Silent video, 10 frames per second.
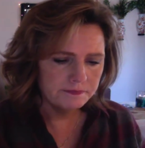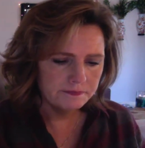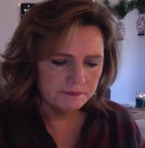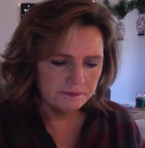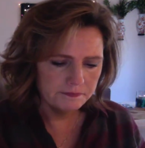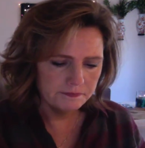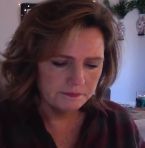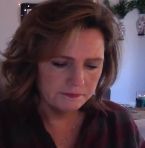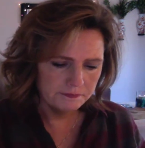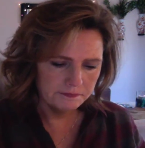
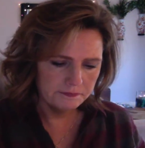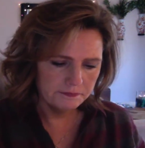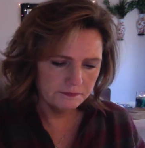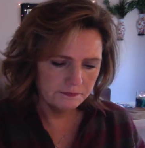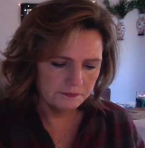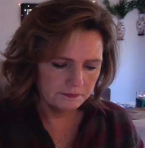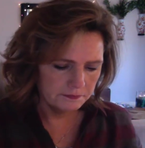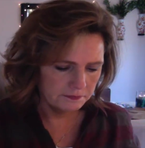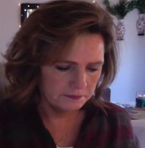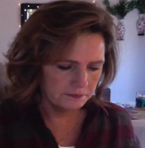
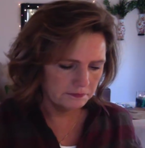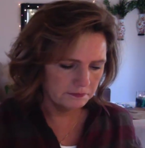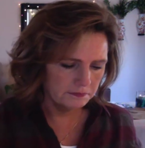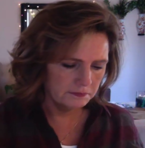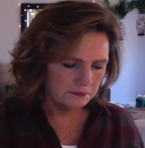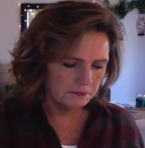(no one is talking)